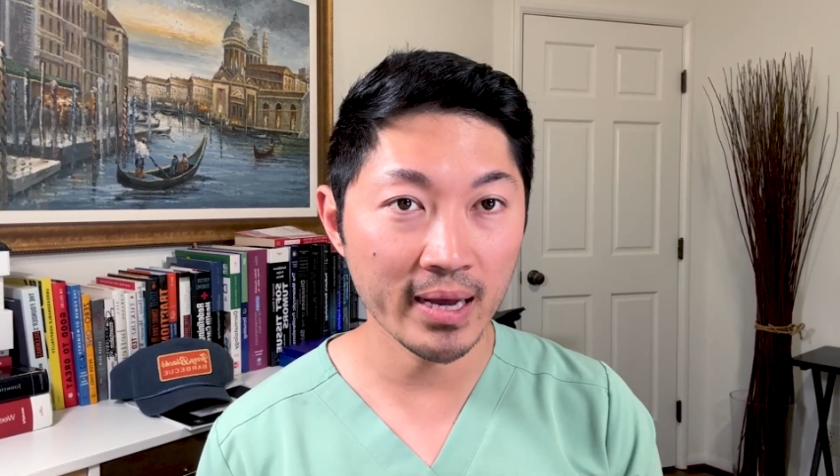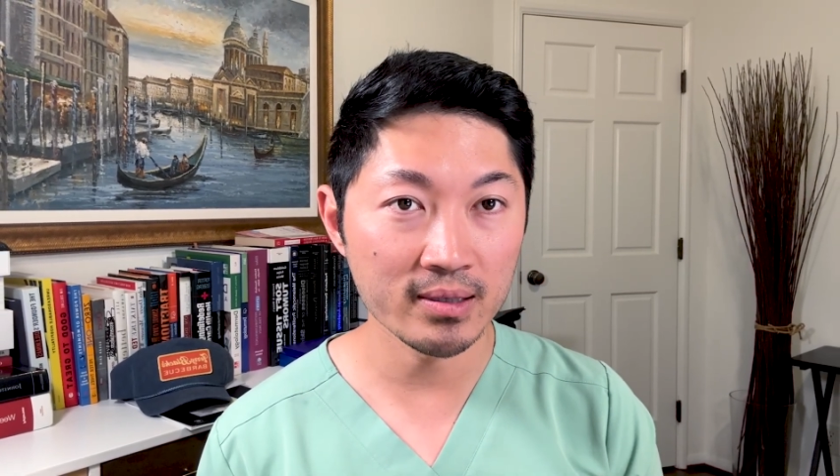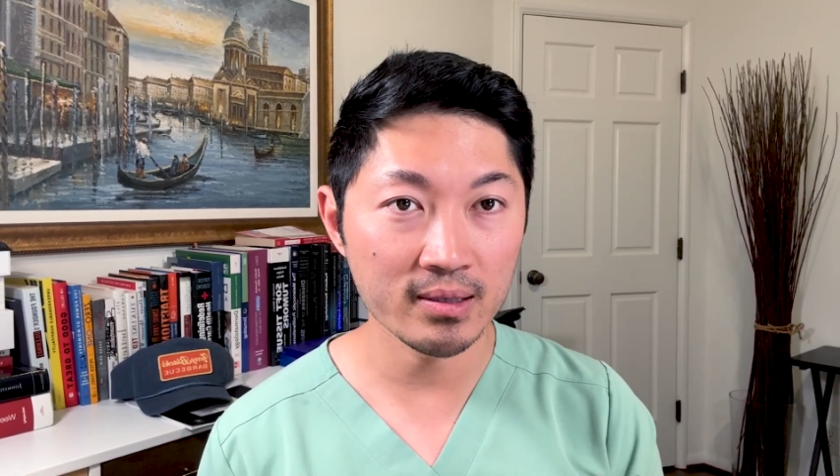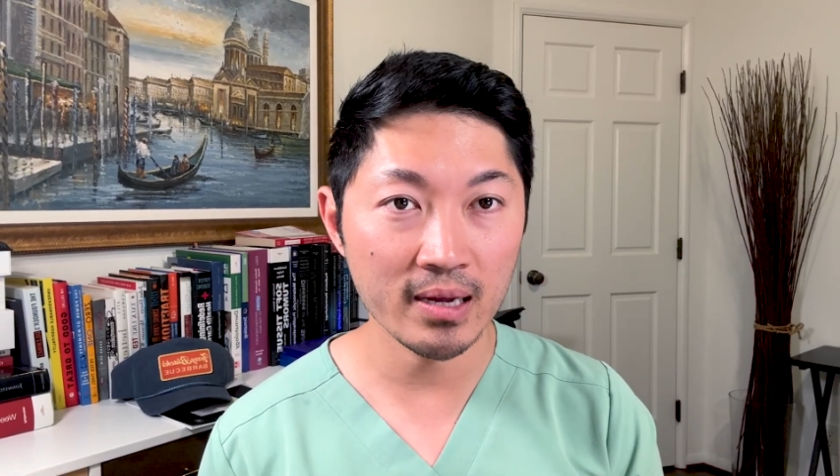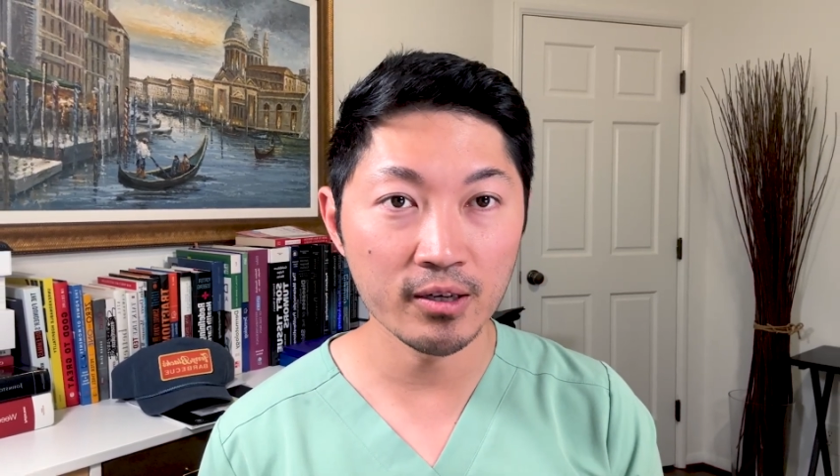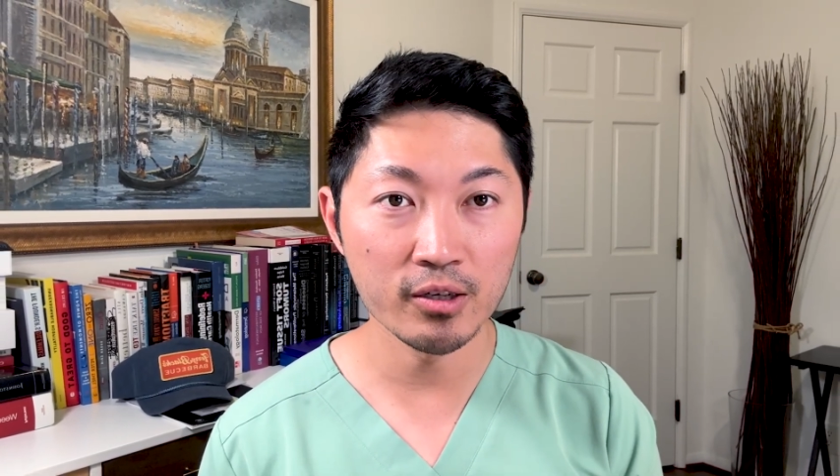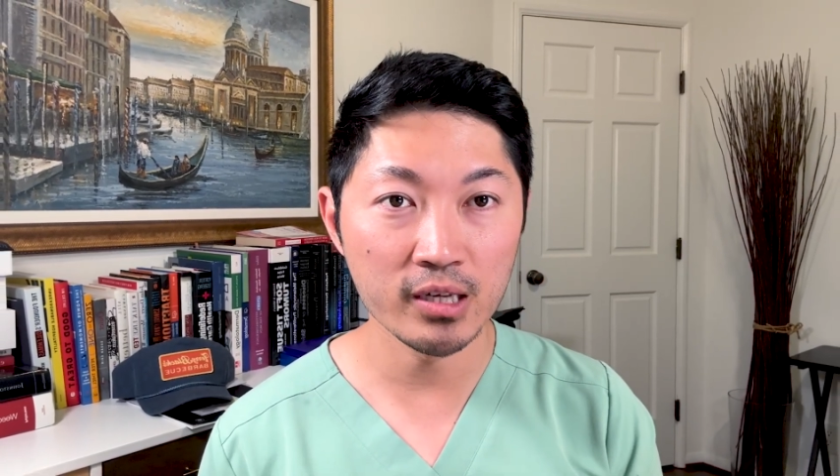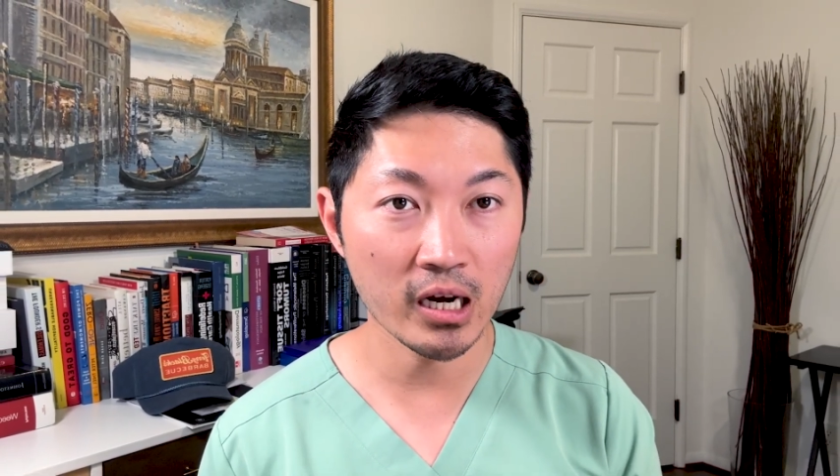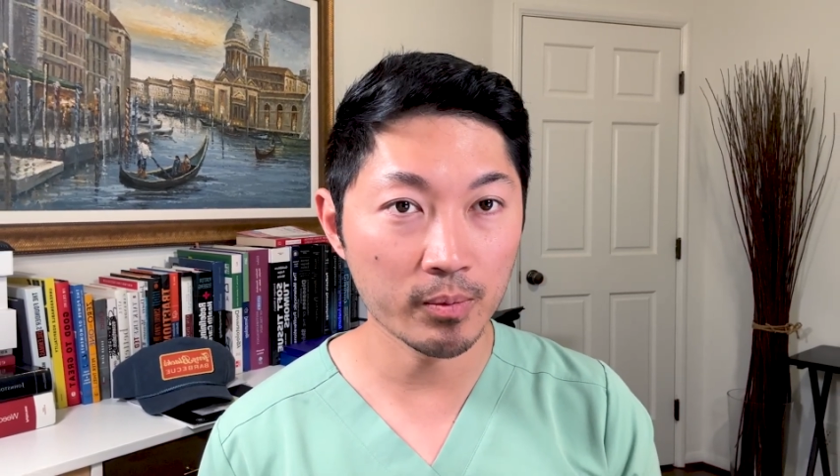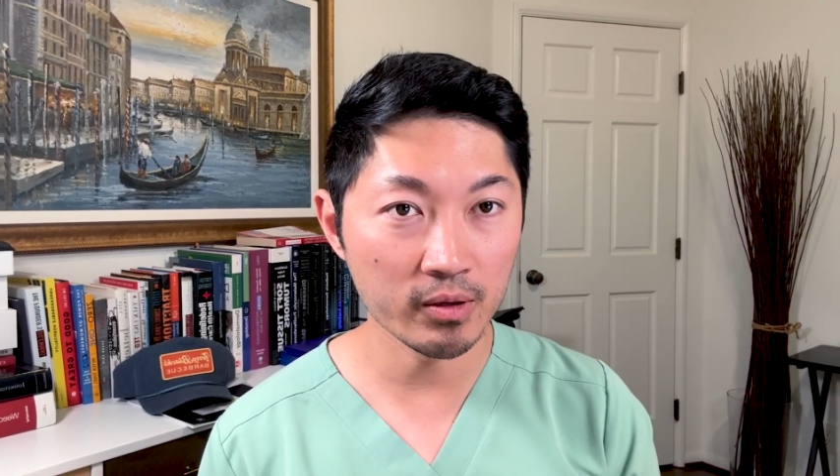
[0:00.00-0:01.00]
It's not a
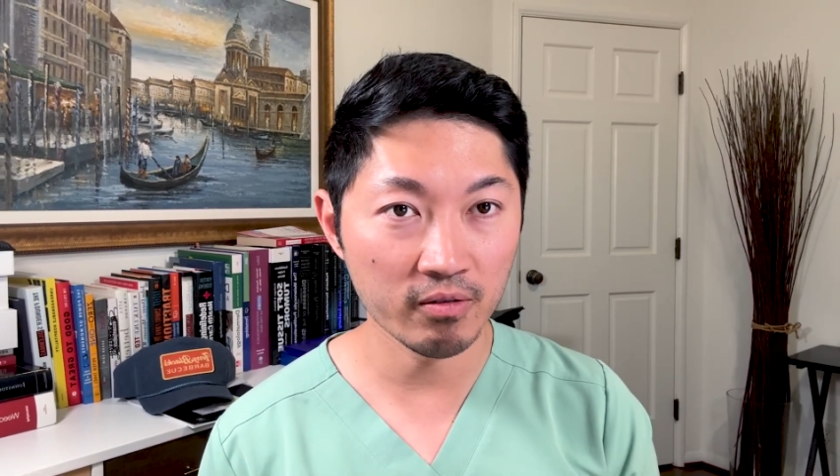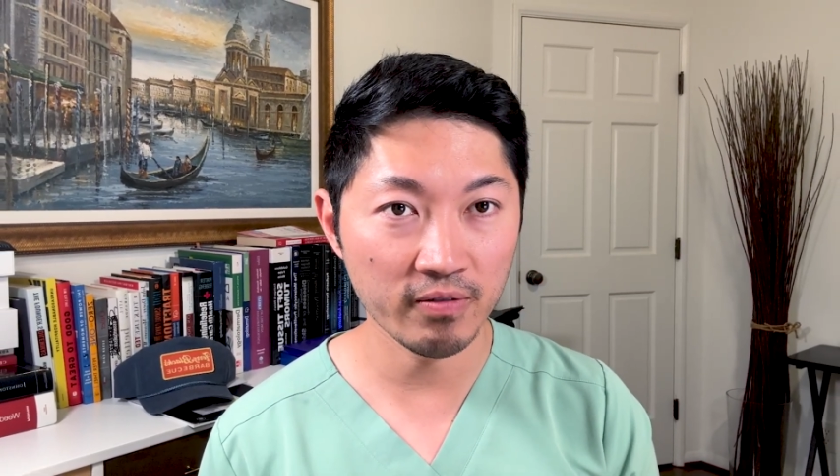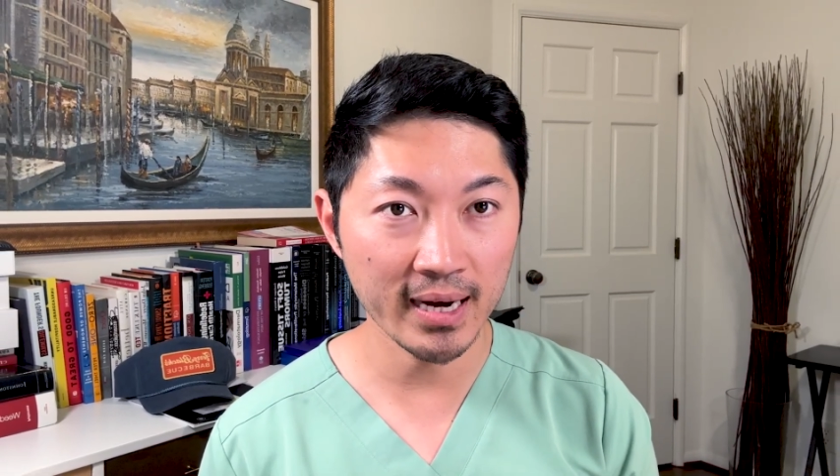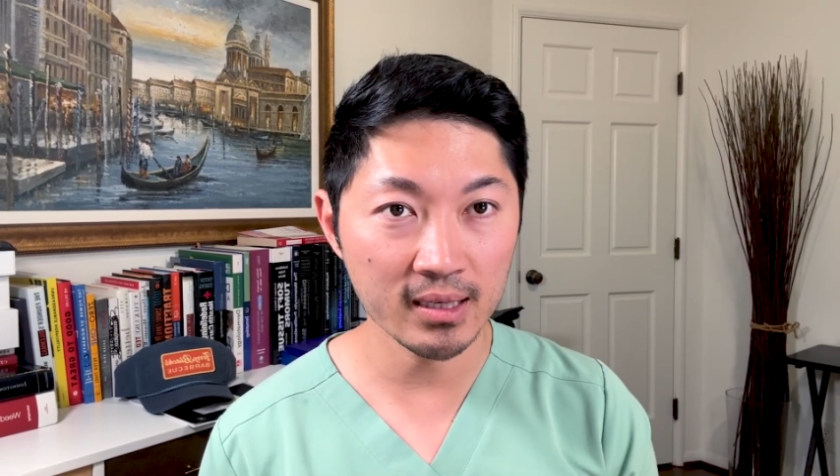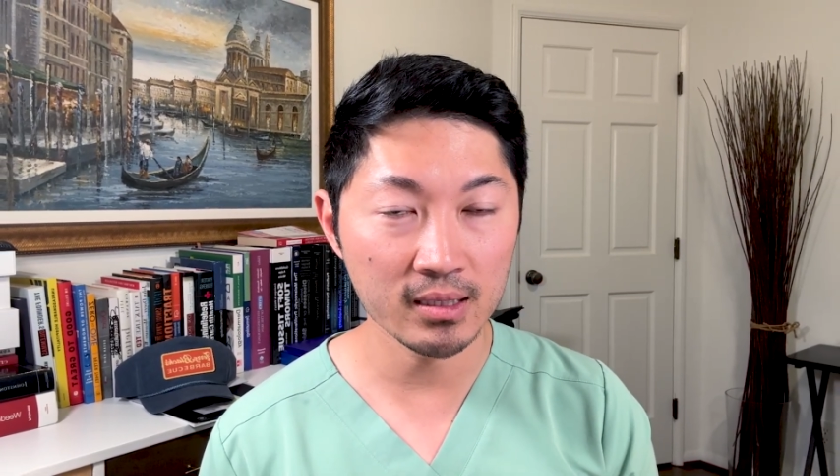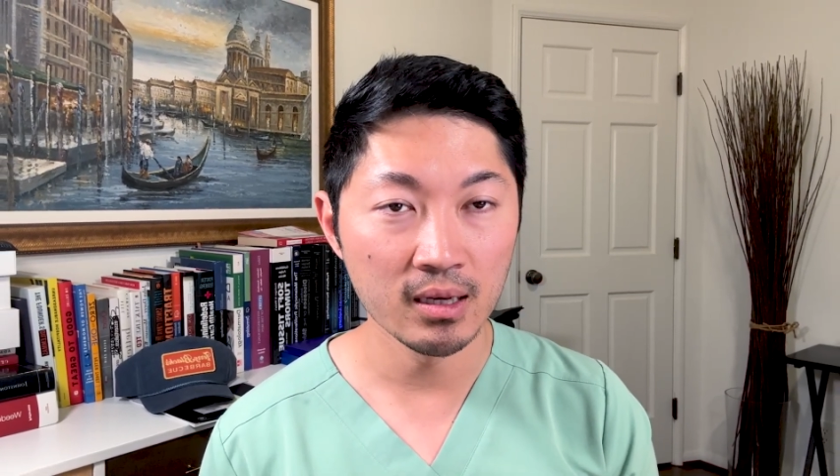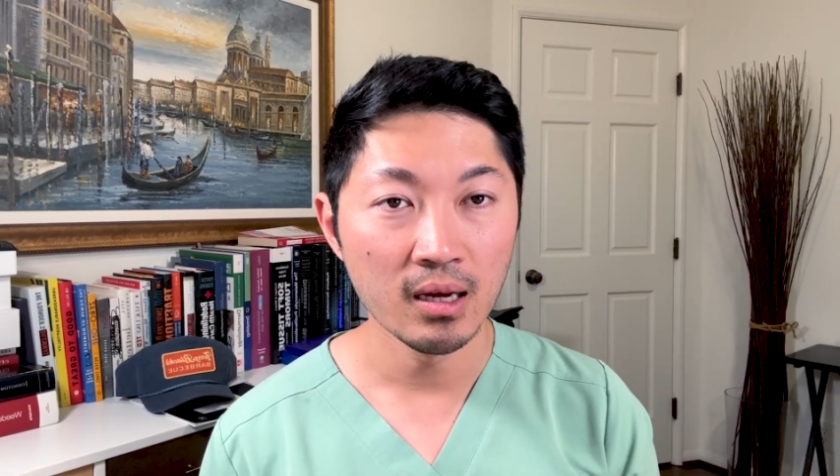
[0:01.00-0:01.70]
desirable effect.